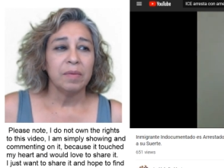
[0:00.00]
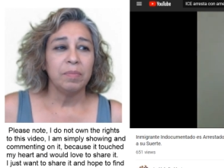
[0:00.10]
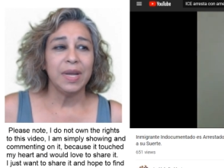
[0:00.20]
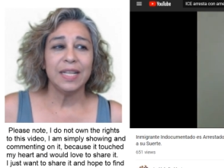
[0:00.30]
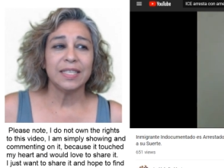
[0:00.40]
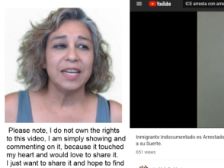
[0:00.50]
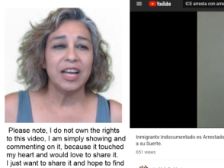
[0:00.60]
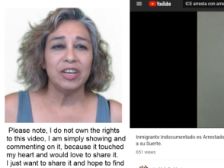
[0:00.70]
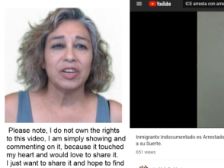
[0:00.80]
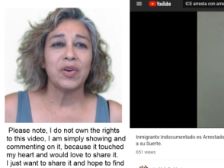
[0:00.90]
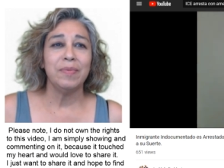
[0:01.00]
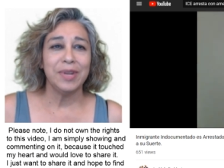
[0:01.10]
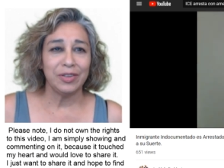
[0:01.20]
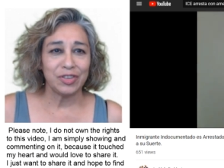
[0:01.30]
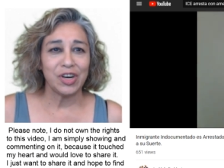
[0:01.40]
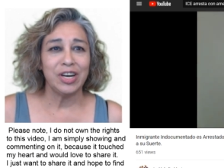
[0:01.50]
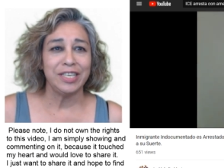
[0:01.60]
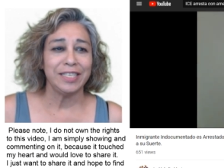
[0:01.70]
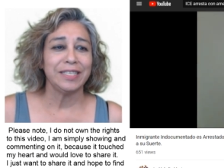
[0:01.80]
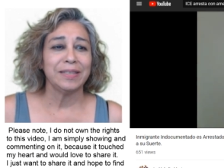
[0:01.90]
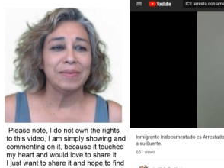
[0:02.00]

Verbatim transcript: But it's not criminal charges.